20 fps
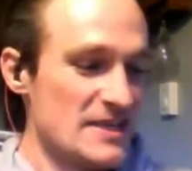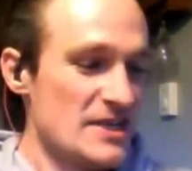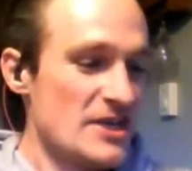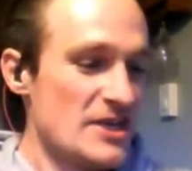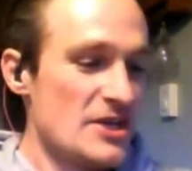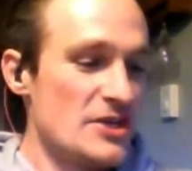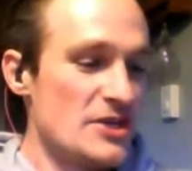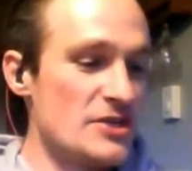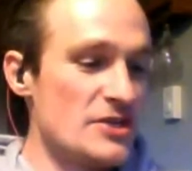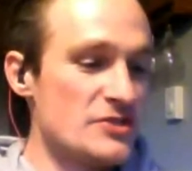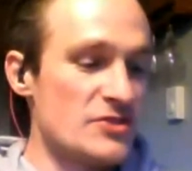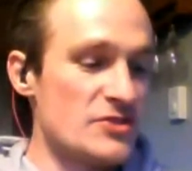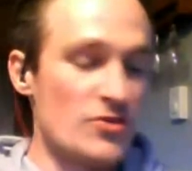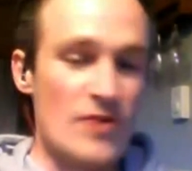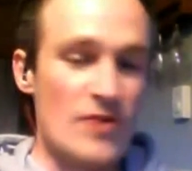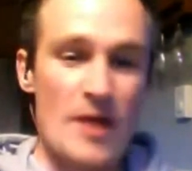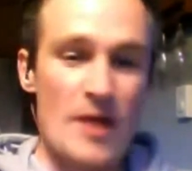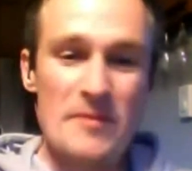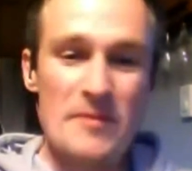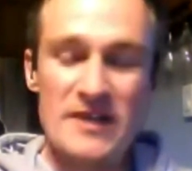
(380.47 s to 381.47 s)
So how many
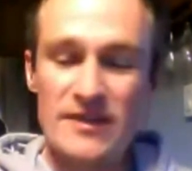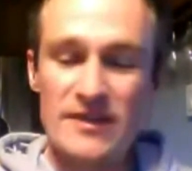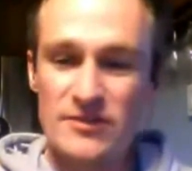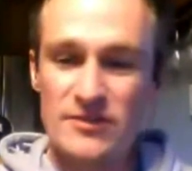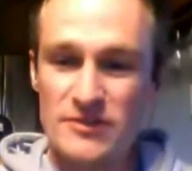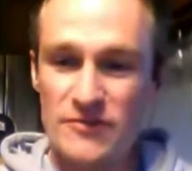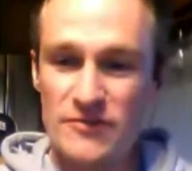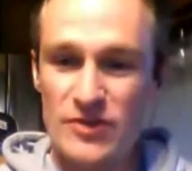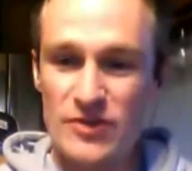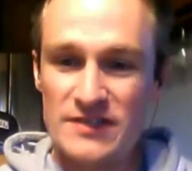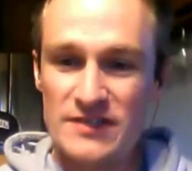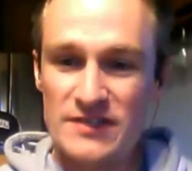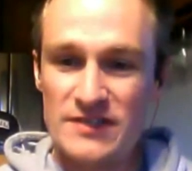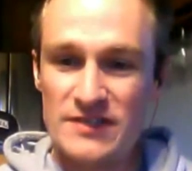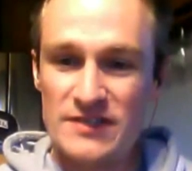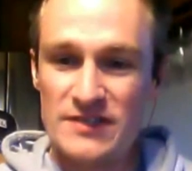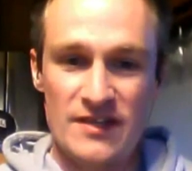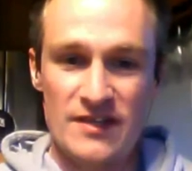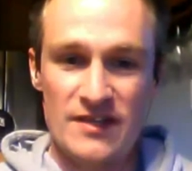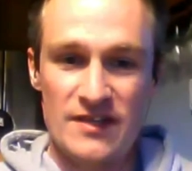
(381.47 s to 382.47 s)
years have you guys done
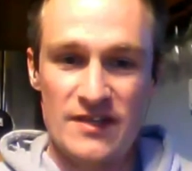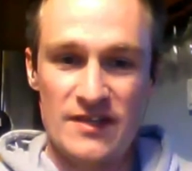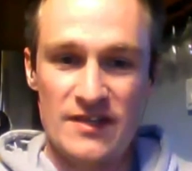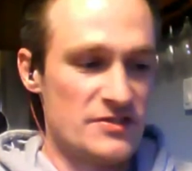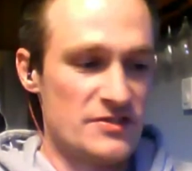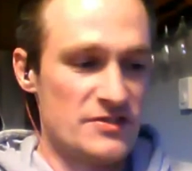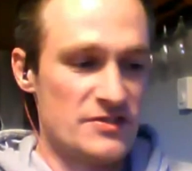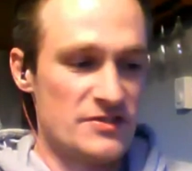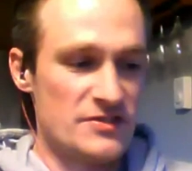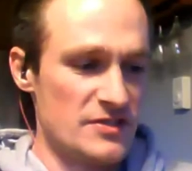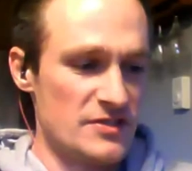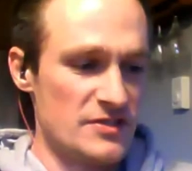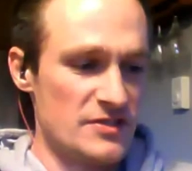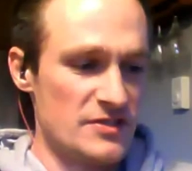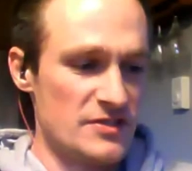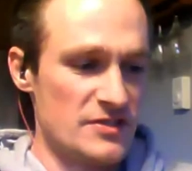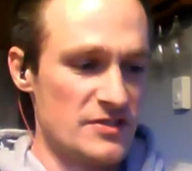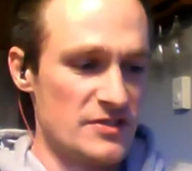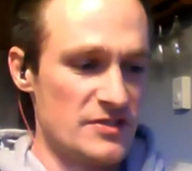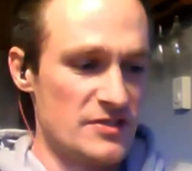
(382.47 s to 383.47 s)
this? Is this
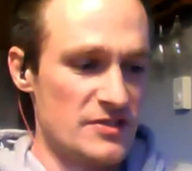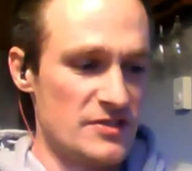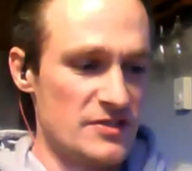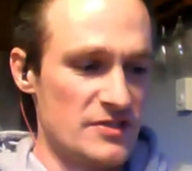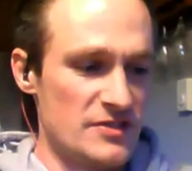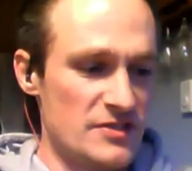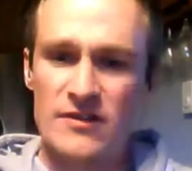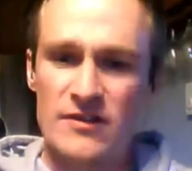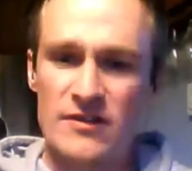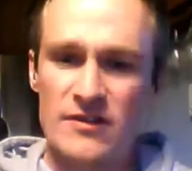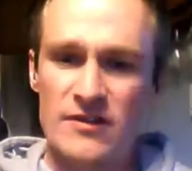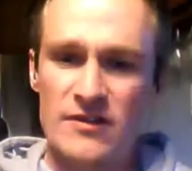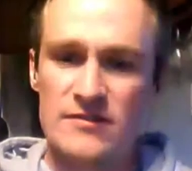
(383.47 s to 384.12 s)
the first year?